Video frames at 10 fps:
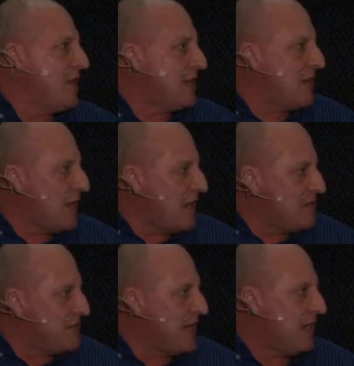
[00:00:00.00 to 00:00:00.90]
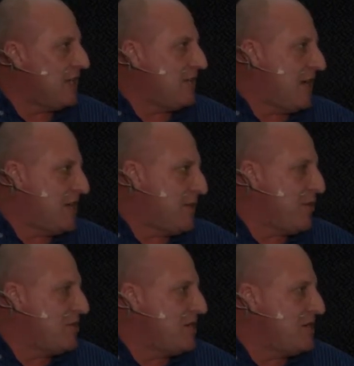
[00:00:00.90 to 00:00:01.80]
to get the exact advice,
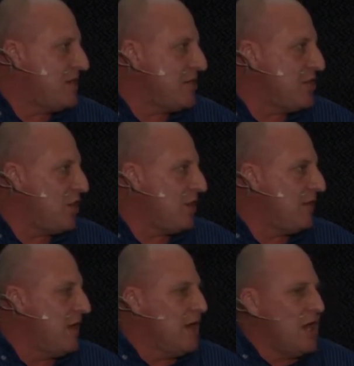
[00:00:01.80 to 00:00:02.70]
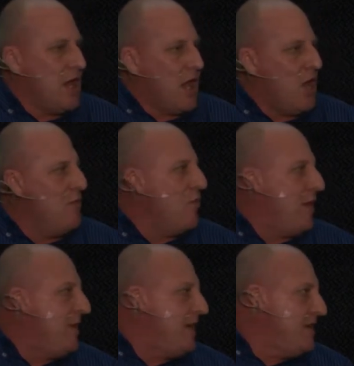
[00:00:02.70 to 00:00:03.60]
because there's such a lot of home
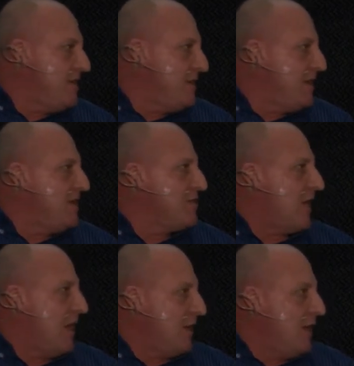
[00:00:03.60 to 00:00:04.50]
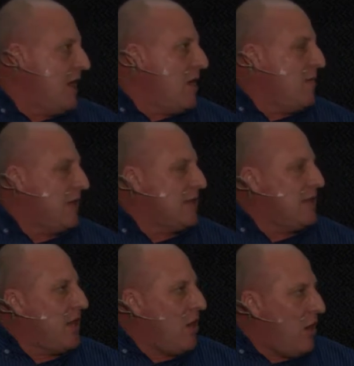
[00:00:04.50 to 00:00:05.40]
remedies and things around. But
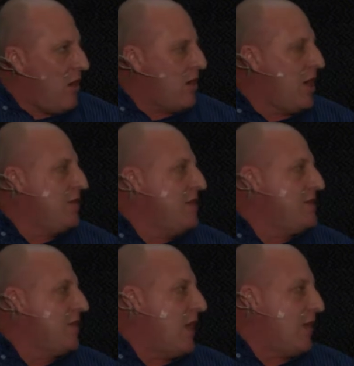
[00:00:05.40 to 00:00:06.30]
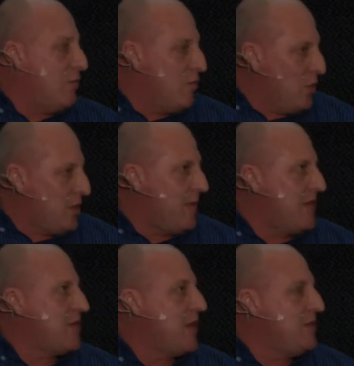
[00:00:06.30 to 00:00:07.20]
there are coatings around,
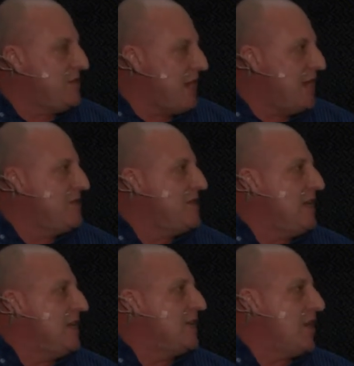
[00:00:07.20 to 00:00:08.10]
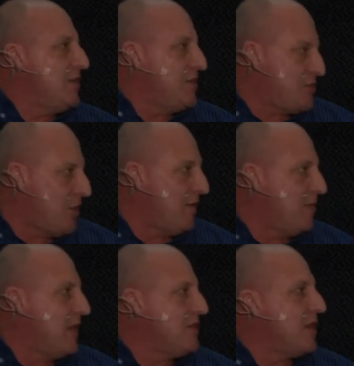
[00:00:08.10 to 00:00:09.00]
water-based coatings and sealant coatings,
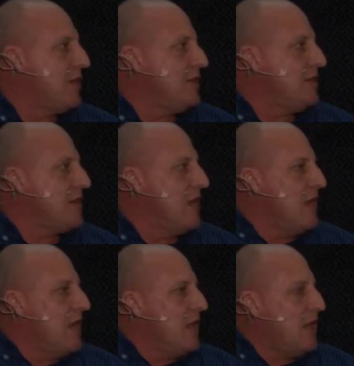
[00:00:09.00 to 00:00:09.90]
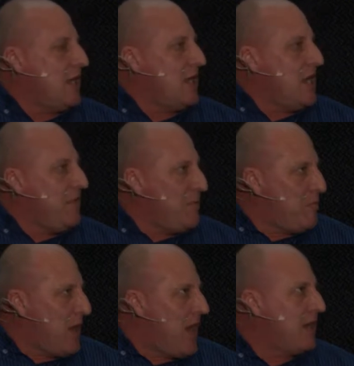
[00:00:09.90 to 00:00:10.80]
solvent-based coatings, that if
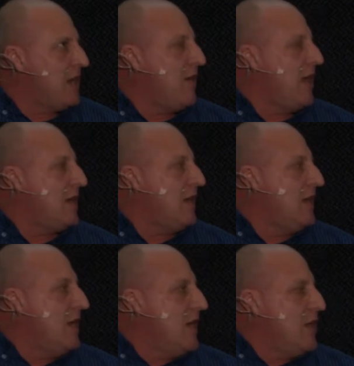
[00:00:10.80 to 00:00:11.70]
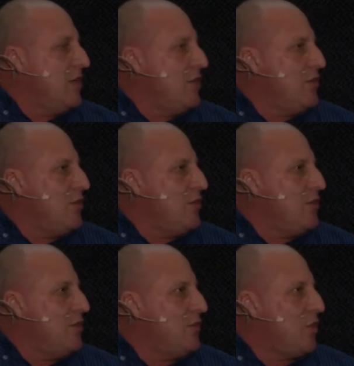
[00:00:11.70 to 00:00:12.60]
applied correctly,
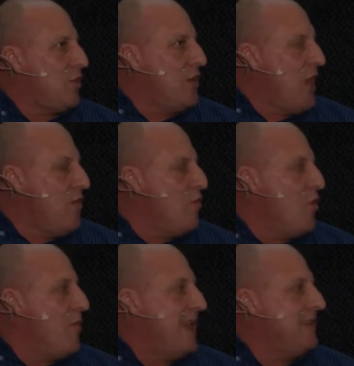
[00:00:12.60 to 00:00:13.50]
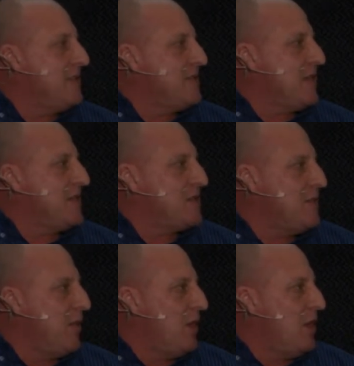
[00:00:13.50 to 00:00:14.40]
you've got no more maintenance than a
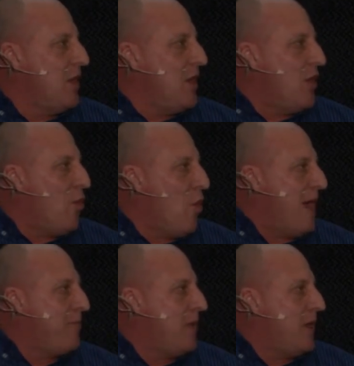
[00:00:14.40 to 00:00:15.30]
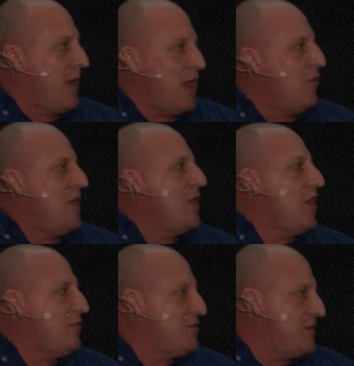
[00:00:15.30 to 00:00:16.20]
simple wipe and
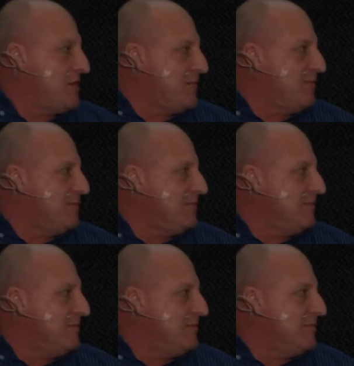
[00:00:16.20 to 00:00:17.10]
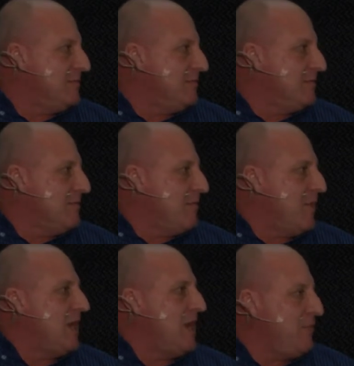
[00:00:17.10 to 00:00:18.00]
recoat system.
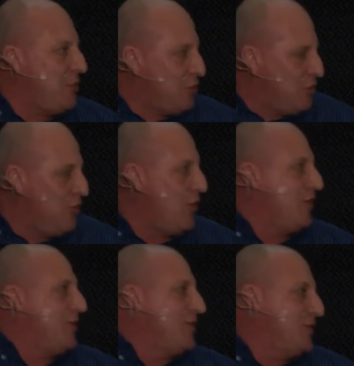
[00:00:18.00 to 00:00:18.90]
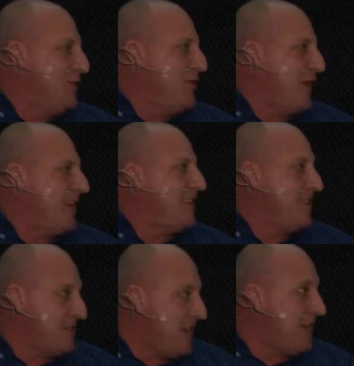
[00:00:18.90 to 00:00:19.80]
But if you do not do the right
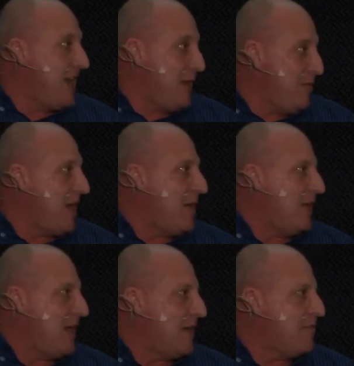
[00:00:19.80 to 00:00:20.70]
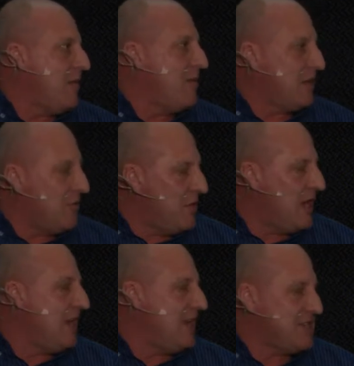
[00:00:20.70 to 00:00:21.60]
things, it can become a nightmare, but
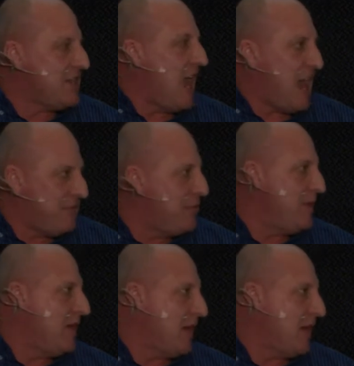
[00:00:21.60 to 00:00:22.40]
really it doesn't have to be a